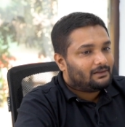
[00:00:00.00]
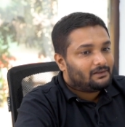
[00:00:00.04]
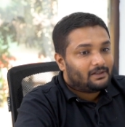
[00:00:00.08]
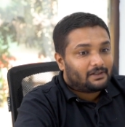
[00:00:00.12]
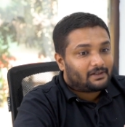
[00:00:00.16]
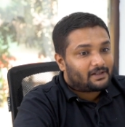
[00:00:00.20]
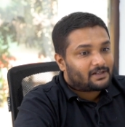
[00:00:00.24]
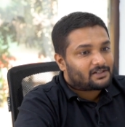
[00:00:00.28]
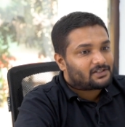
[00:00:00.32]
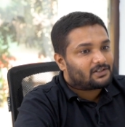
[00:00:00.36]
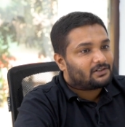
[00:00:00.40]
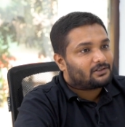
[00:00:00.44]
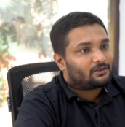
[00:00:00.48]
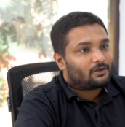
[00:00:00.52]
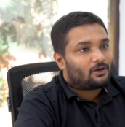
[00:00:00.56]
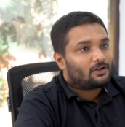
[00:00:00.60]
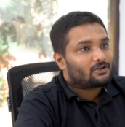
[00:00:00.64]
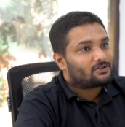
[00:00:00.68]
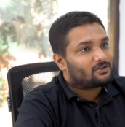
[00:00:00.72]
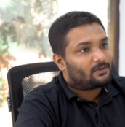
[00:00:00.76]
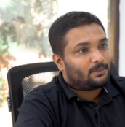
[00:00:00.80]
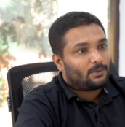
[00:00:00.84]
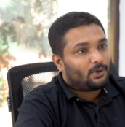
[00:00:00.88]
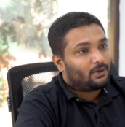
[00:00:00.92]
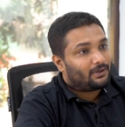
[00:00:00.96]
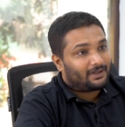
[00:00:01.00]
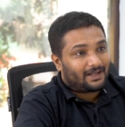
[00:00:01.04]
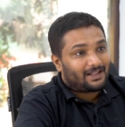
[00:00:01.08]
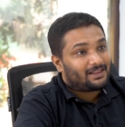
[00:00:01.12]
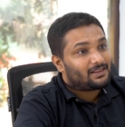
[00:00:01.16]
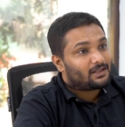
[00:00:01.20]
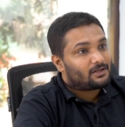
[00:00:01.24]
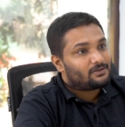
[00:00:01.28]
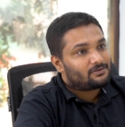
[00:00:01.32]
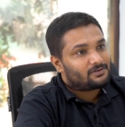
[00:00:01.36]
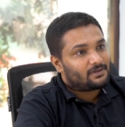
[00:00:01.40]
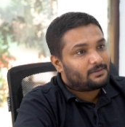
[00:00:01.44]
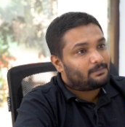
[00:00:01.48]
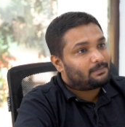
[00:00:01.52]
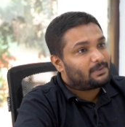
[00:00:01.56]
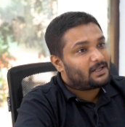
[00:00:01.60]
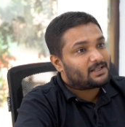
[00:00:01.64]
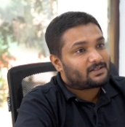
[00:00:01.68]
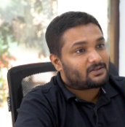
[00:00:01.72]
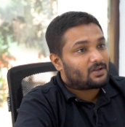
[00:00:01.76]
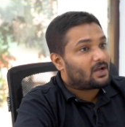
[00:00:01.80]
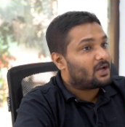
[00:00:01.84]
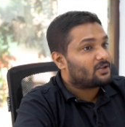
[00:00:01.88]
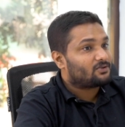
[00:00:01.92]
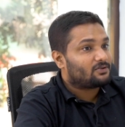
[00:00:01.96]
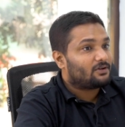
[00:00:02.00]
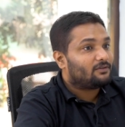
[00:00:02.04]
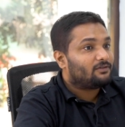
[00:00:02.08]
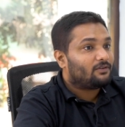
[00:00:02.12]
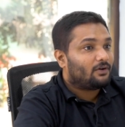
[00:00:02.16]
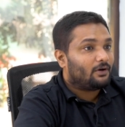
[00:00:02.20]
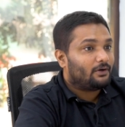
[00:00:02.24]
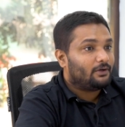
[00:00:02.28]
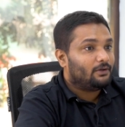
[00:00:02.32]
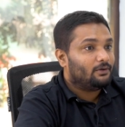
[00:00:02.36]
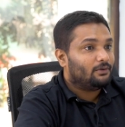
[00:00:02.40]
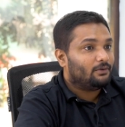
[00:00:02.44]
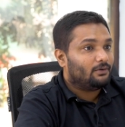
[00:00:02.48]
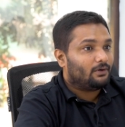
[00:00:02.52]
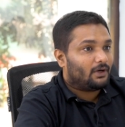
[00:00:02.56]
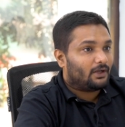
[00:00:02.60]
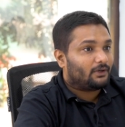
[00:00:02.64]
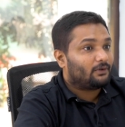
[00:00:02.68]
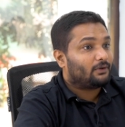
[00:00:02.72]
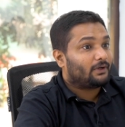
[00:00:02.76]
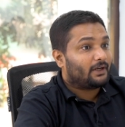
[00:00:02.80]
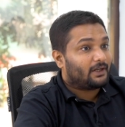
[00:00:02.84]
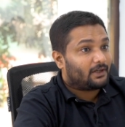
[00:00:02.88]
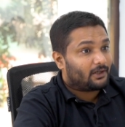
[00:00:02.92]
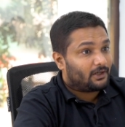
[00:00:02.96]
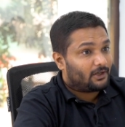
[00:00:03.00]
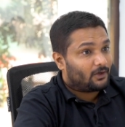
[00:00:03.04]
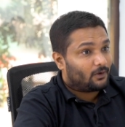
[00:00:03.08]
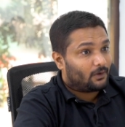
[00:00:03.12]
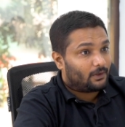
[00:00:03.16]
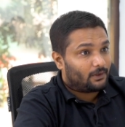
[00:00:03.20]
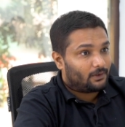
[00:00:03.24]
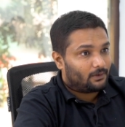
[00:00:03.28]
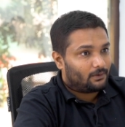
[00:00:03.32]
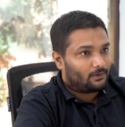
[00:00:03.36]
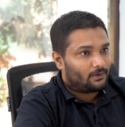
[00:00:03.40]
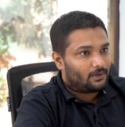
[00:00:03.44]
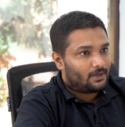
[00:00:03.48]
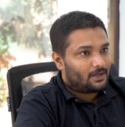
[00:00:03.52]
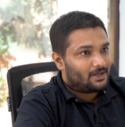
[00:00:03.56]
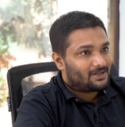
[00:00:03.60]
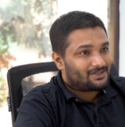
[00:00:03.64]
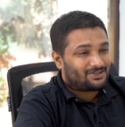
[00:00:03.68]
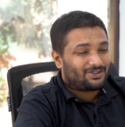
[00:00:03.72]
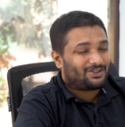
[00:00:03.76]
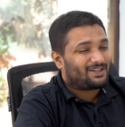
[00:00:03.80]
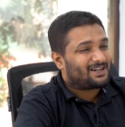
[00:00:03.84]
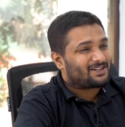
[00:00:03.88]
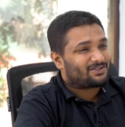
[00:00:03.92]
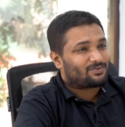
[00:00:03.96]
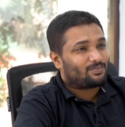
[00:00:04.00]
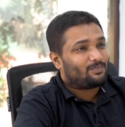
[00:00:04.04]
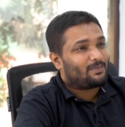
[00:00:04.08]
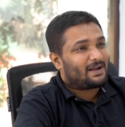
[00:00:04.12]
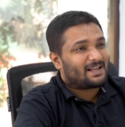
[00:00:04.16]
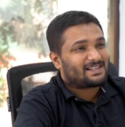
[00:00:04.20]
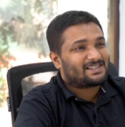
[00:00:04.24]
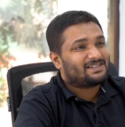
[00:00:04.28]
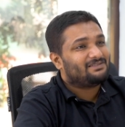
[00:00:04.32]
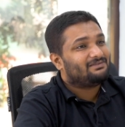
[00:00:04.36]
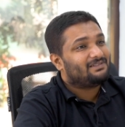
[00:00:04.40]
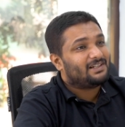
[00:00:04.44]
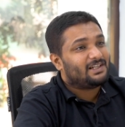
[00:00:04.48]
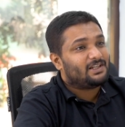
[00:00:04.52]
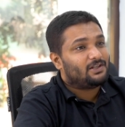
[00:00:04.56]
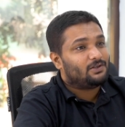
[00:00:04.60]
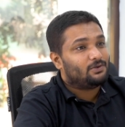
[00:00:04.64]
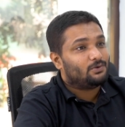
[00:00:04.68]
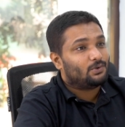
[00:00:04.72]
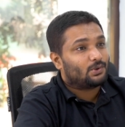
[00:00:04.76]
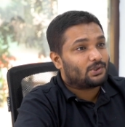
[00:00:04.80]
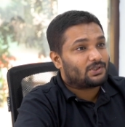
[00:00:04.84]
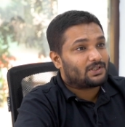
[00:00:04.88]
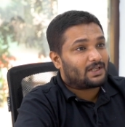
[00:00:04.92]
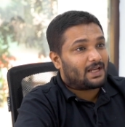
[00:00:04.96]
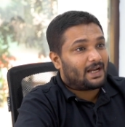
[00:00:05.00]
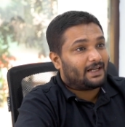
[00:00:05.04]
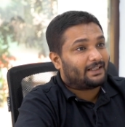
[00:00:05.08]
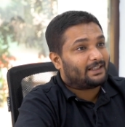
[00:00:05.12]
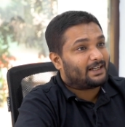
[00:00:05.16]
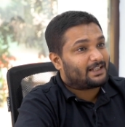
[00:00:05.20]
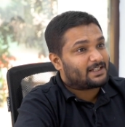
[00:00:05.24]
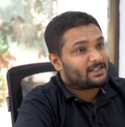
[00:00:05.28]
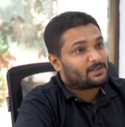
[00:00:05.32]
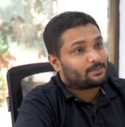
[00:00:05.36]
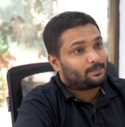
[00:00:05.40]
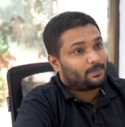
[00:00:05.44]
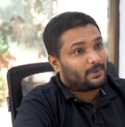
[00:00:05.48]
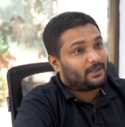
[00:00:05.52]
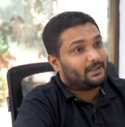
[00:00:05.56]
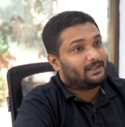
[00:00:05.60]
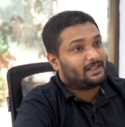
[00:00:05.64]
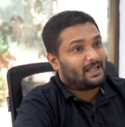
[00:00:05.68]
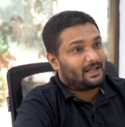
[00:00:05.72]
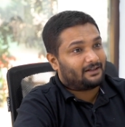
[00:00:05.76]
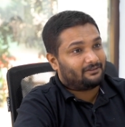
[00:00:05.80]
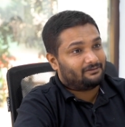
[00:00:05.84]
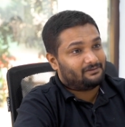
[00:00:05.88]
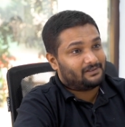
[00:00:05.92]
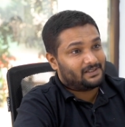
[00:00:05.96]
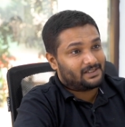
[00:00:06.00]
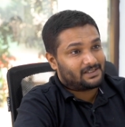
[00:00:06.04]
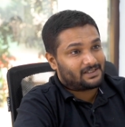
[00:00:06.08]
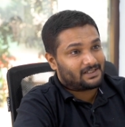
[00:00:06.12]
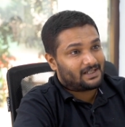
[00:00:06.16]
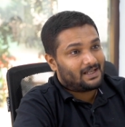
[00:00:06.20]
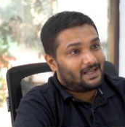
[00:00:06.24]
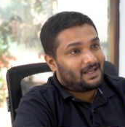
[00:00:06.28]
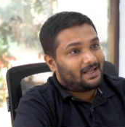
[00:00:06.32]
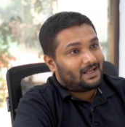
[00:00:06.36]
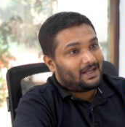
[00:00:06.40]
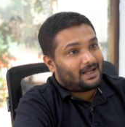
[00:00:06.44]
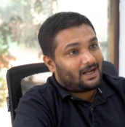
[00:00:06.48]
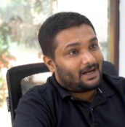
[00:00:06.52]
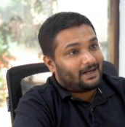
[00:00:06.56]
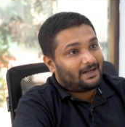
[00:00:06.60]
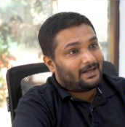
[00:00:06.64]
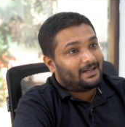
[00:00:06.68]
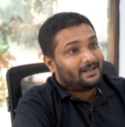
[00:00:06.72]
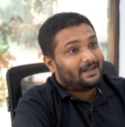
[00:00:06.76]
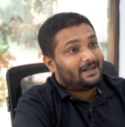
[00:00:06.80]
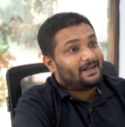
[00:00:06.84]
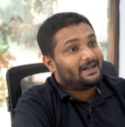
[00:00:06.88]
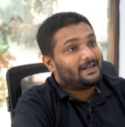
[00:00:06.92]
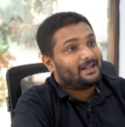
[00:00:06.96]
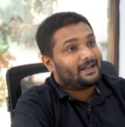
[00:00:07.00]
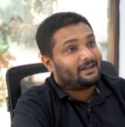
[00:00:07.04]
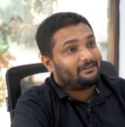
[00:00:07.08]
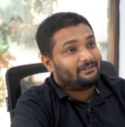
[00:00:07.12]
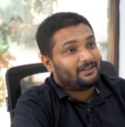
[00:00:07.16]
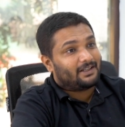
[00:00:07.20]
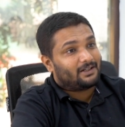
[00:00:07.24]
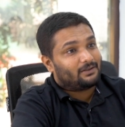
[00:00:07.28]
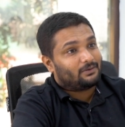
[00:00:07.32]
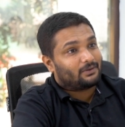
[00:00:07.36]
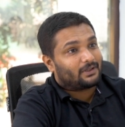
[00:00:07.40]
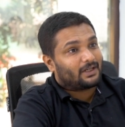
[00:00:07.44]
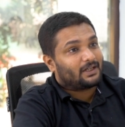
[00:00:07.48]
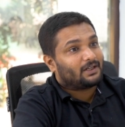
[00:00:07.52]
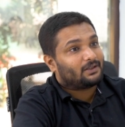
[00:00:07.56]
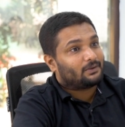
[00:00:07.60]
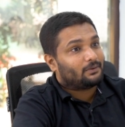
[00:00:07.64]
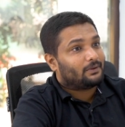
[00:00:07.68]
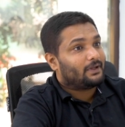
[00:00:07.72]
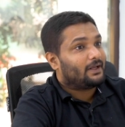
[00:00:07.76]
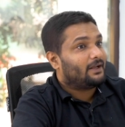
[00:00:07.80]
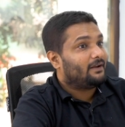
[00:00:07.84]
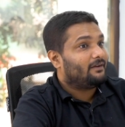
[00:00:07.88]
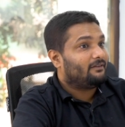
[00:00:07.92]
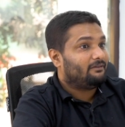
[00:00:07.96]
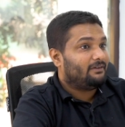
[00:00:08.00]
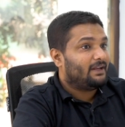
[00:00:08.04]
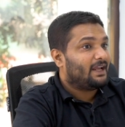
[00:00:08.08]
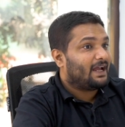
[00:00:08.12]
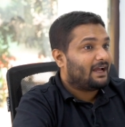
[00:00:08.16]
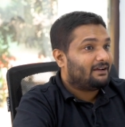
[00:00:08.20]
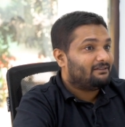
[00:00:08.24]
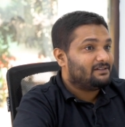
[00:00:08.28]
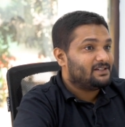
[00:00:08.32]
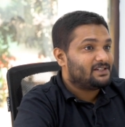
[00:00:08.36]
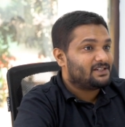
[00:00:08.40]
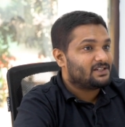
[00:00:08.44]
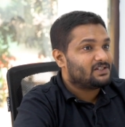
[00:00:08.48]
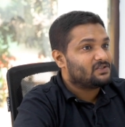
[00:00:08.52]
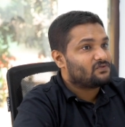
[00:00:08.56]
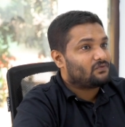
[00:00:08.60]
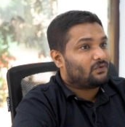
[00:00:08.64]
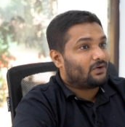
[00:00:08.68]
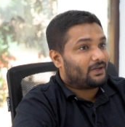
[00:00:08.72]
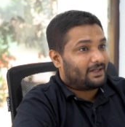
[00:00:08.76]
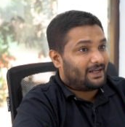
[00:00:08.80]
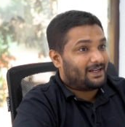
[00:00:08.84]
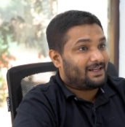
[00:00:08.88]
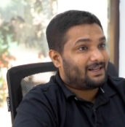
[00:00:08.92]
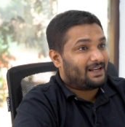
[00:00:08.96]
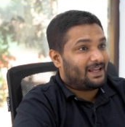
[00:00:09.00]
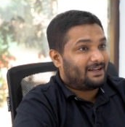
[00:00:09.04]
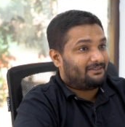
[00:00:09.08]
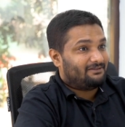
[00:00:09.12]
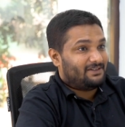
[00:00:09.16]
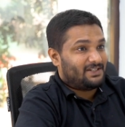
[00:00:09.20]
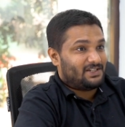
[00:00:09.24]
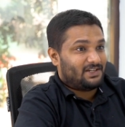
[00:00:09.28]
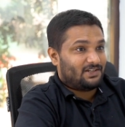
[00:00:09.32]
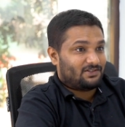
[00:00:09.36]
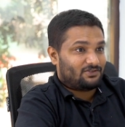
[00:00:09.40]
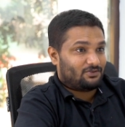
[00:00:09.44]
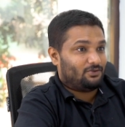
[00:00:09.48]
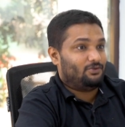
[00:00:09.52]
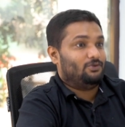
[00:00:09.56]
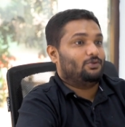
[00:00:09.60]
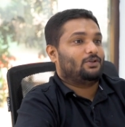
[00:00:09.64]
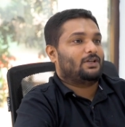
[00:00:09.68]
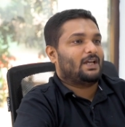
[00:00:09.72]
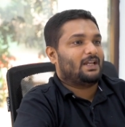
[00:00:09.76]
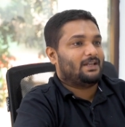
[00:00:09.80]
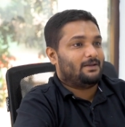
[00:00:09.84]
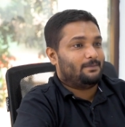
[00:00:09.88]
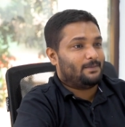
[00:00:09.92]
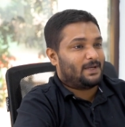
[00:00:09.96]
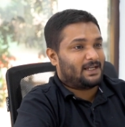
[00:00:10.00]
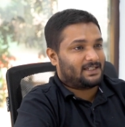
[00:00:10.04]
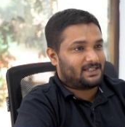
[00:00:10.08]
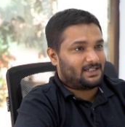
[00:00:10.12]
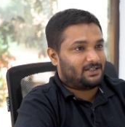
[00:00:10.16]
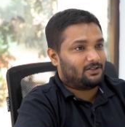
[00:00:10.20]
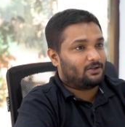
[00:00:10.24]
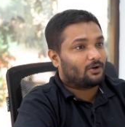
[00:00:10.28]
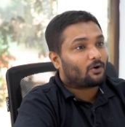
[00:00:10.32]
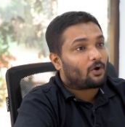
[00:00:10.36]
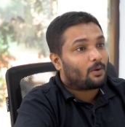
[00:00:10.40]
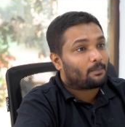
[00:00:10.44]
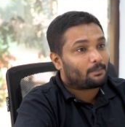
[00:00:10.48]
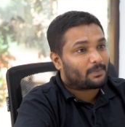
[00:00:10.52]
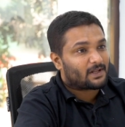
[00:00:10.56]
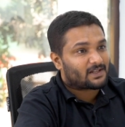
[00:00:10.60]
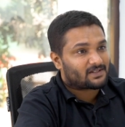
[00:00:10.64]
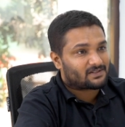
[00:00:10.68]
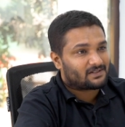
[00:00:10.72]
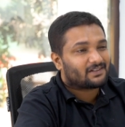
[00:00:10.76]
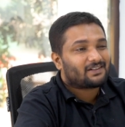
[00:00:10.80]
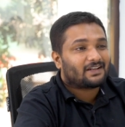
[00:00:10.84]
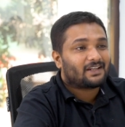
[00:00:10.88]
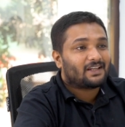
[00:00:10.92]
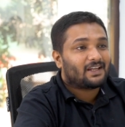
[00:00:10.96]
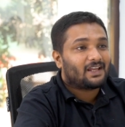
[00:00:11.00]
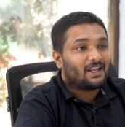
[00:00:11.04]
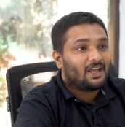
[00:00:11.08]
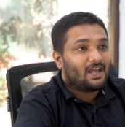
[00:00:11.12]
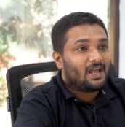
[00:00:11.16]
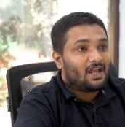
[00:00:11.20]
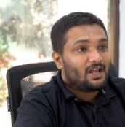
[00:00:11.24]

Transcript: Literature talks about 10,000 plus hours of audio, annotated audio. So that's massively huge and that is per language. And in India, we are looking today, we have engines for 10 languages. So you can imagine the complexity.